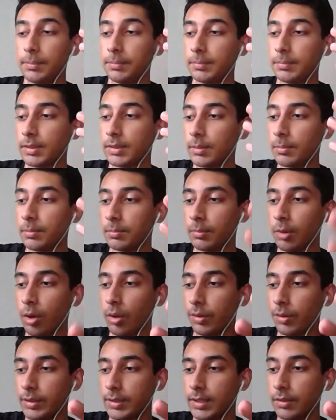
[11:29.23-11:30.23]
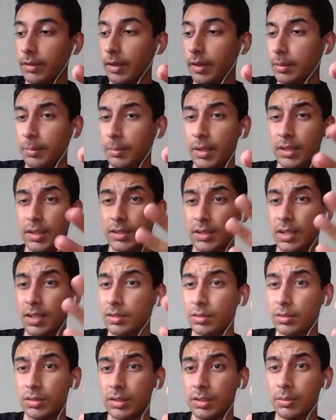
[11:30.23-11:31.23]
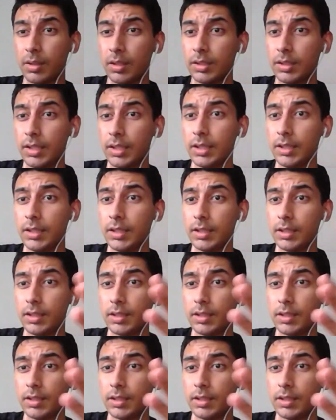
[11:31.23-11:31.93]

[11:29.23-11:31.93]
Some authors I recommend is Atul Gawande,